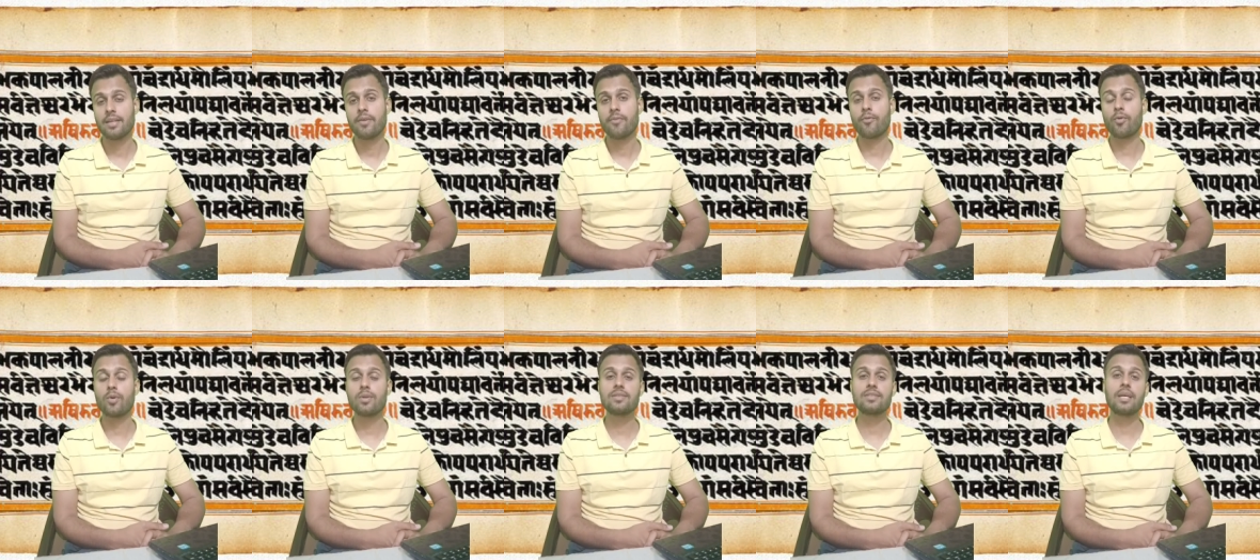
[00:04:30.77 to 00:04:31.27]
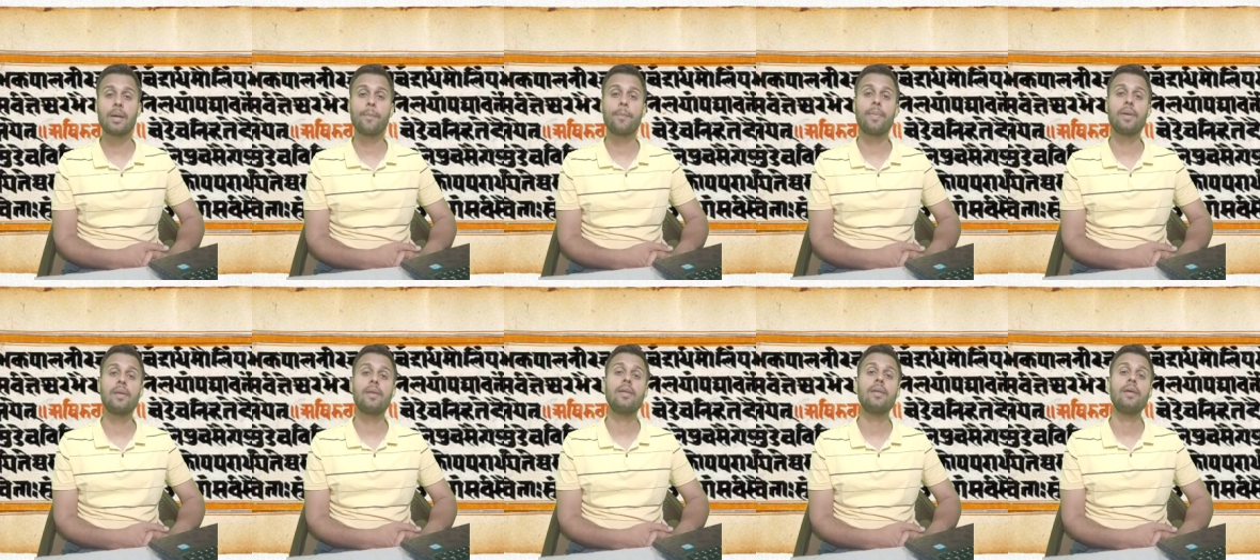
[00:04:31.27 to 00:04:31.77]
For
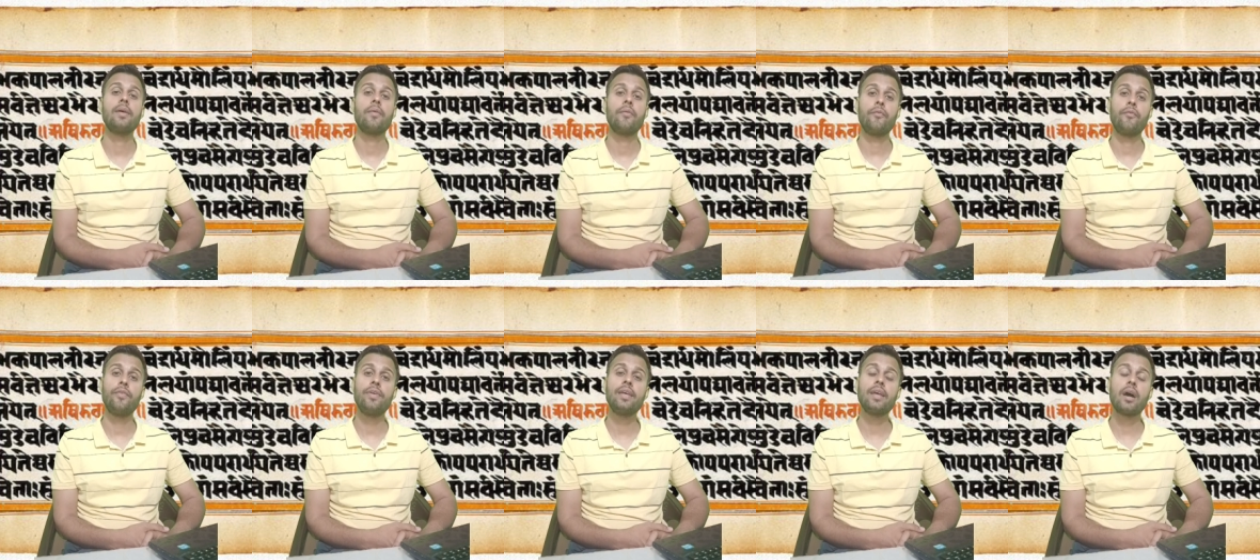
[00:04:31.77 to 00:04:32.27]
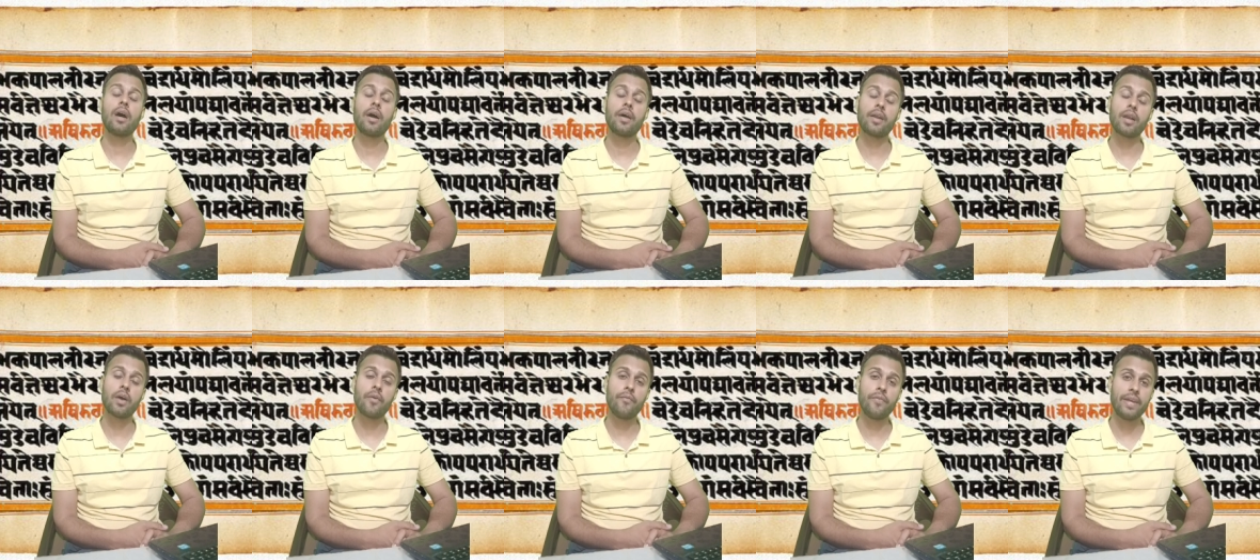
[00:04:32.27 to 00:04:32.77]
example, we are
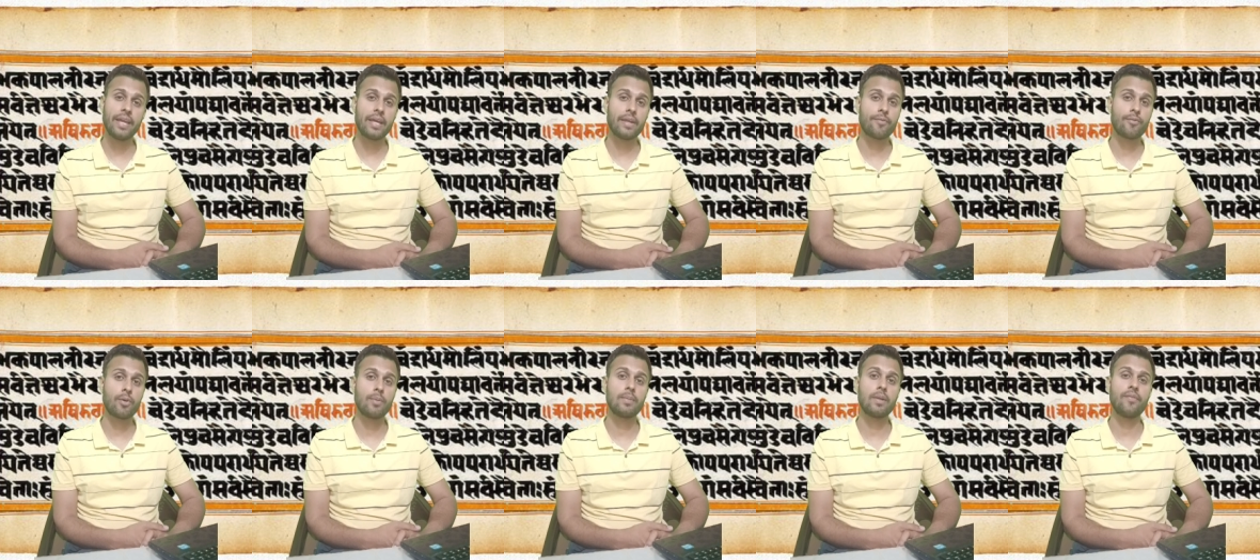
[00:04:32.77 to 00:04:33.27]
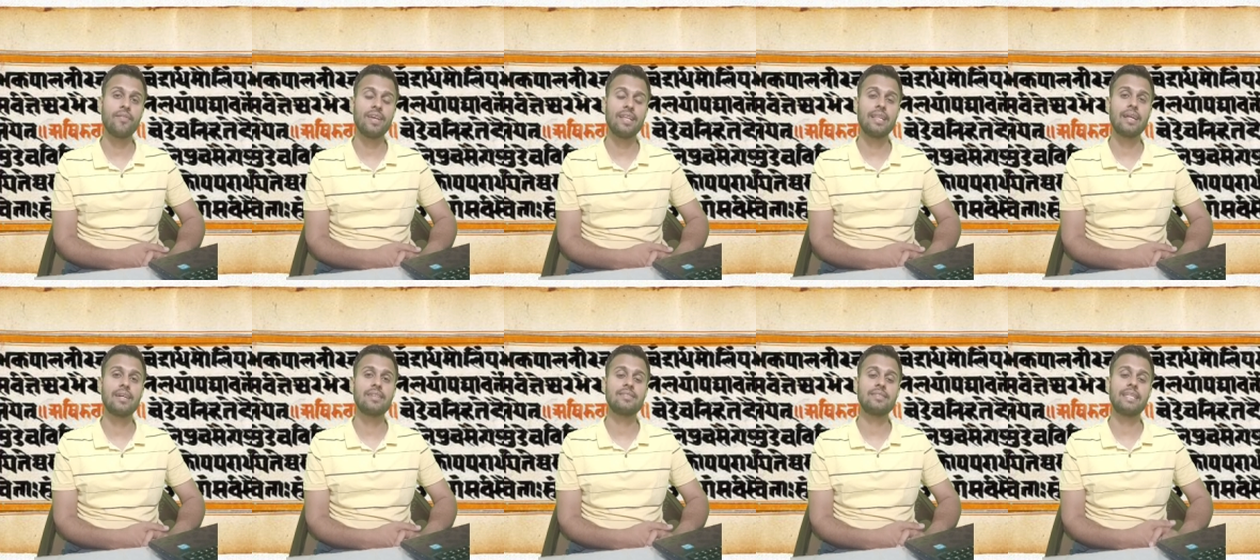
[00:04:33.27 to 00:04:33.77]
aware from the
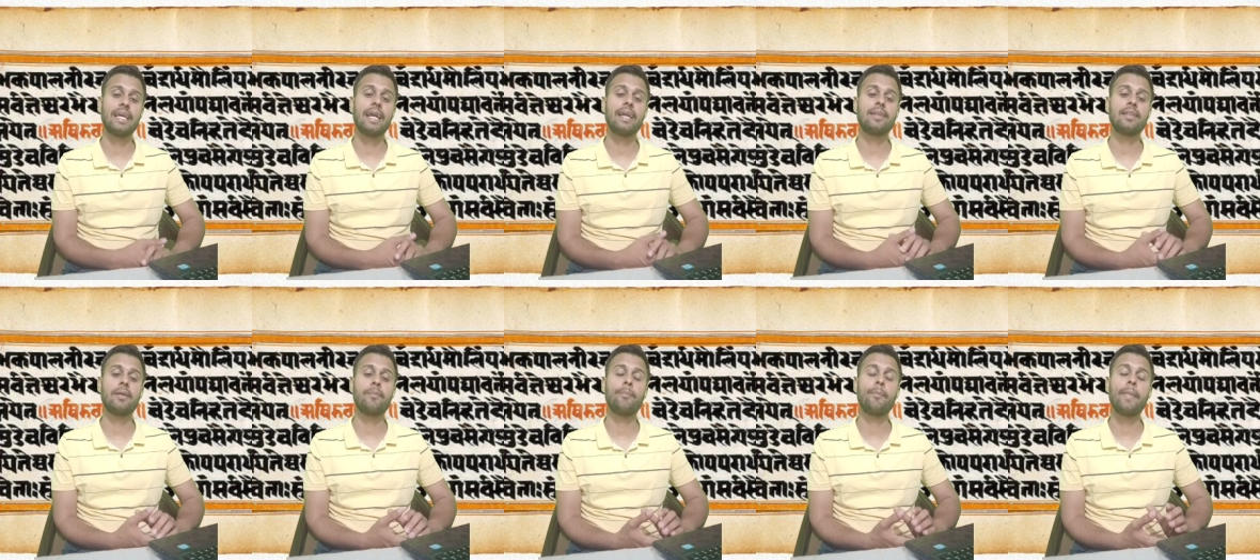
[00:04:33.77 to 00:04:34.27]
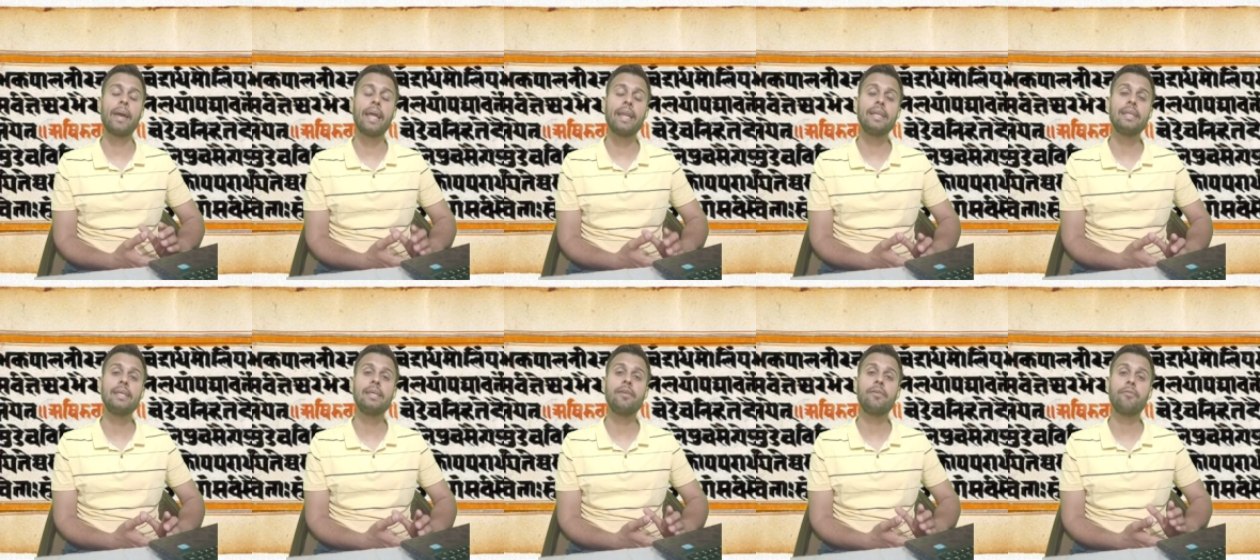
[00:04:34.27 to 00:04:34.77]
Vedas that the
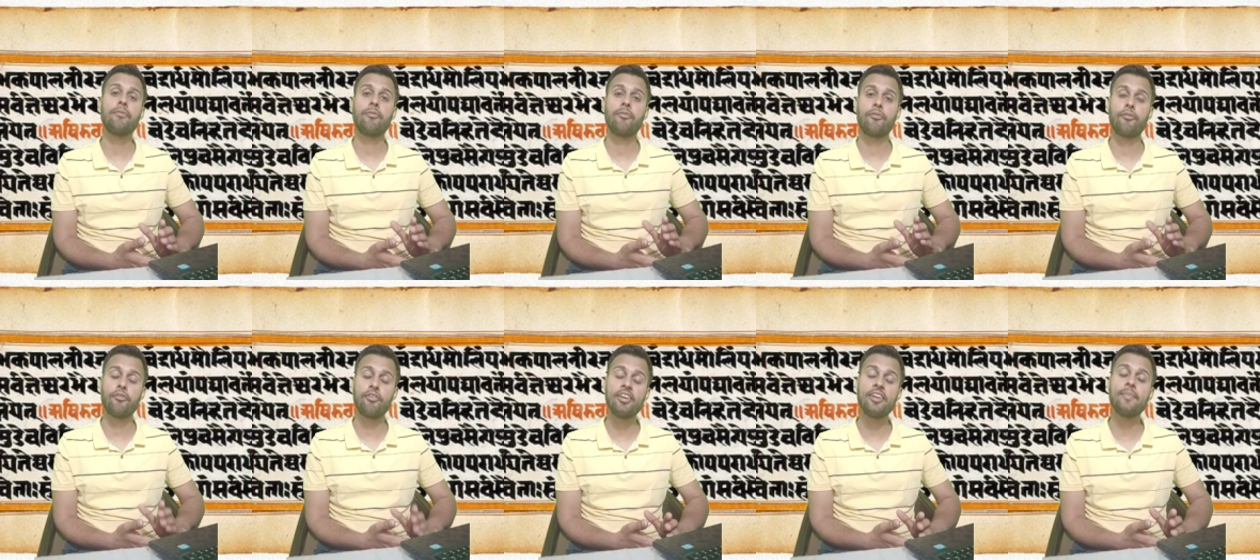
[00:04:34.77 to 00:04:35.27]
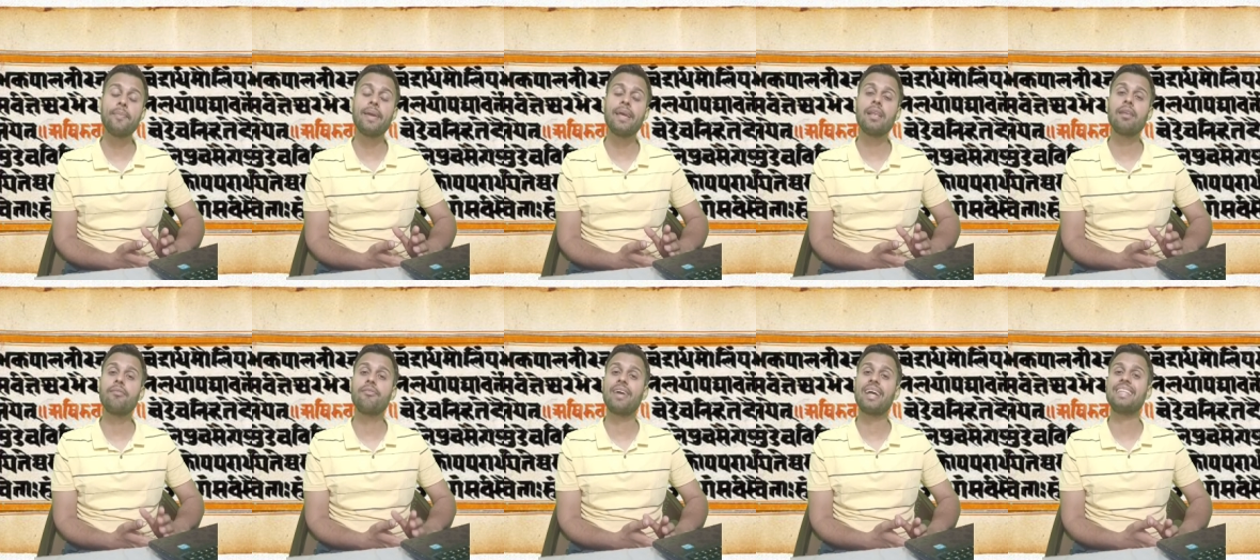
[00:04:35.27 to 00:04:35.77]
many
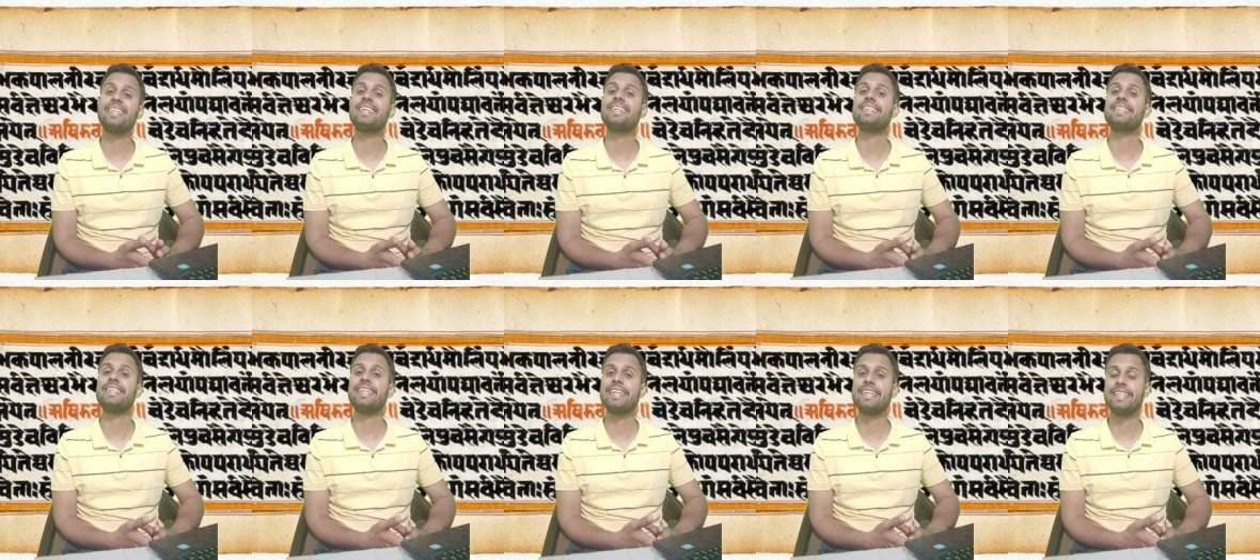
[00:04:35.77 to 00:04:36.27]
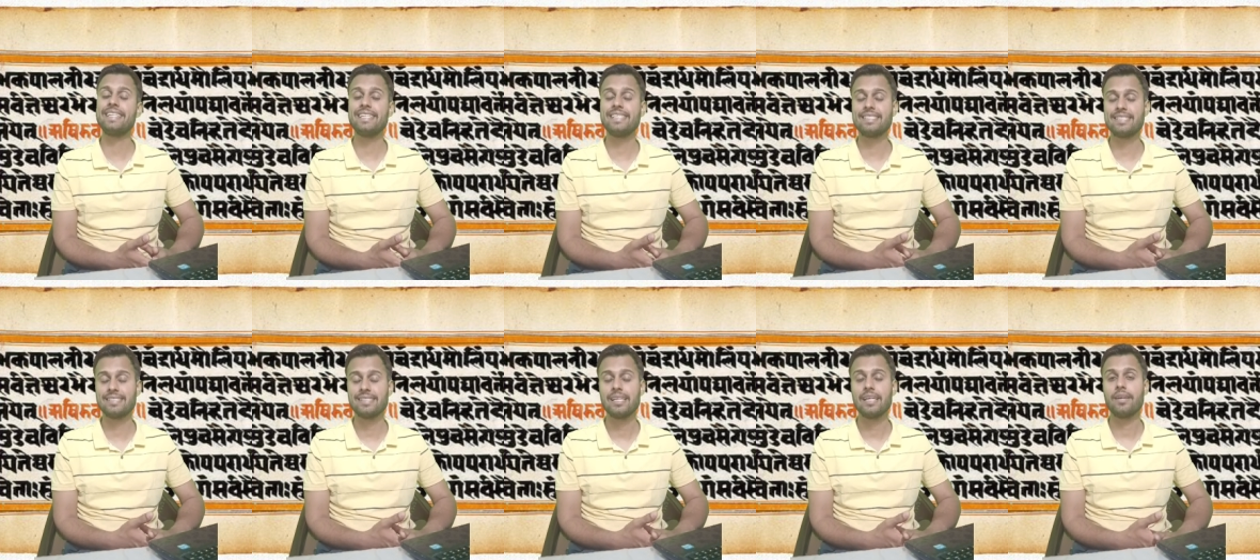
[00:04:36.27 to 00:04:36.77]
female Vedic
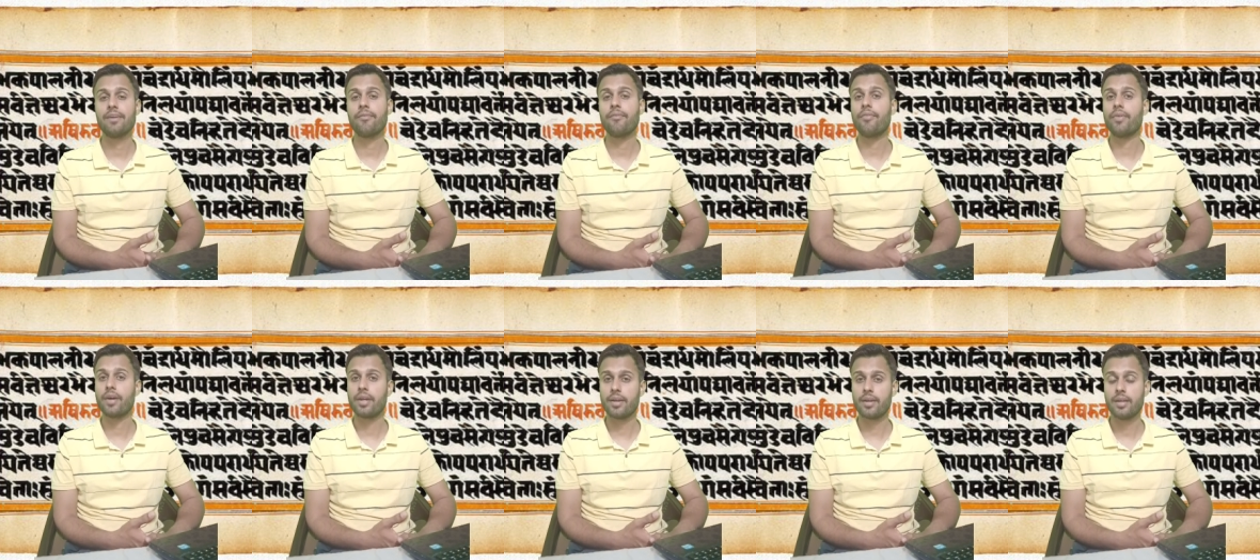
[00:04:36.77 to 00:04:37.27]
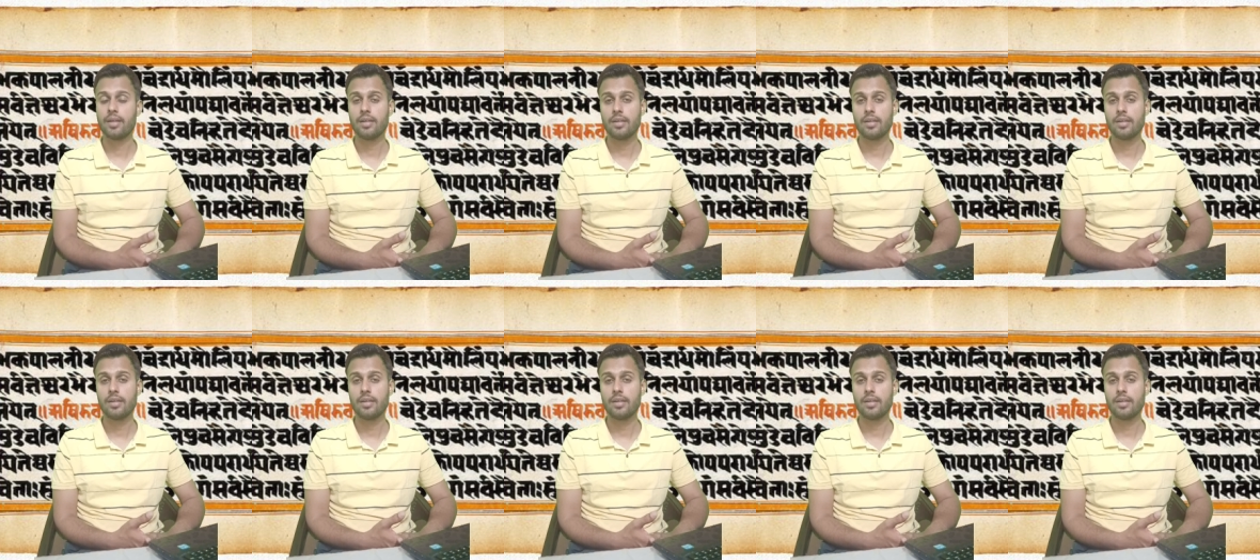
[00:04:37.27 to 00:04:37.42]
deities were